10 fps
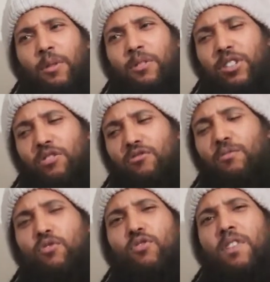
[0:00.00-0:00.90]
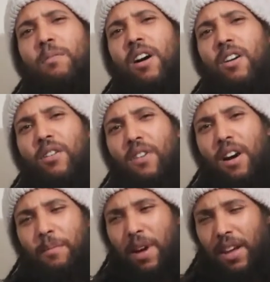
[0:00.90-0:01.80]
We should remove them out of
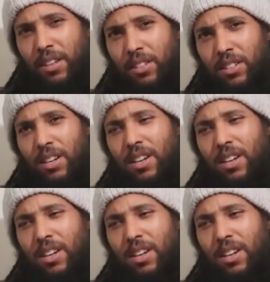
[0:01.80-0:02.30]
our minds.